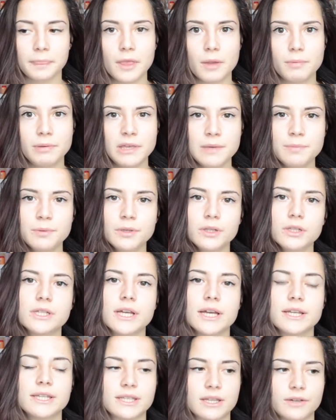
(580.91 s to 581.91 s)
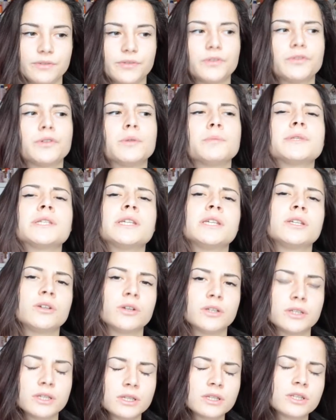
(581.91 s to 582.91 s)
People that suffer from
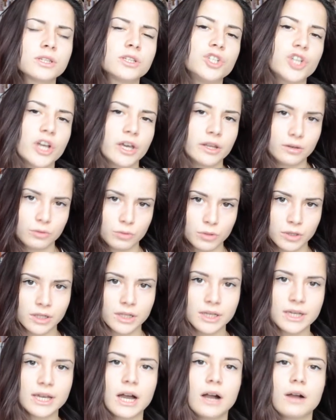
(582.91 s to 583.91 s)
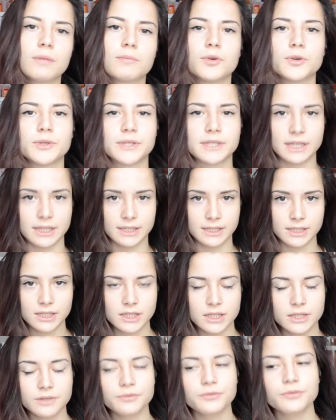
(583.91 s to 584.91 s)
psychosis generally are more
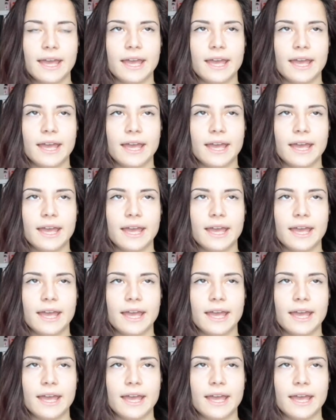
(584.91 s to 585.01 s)
sensitive.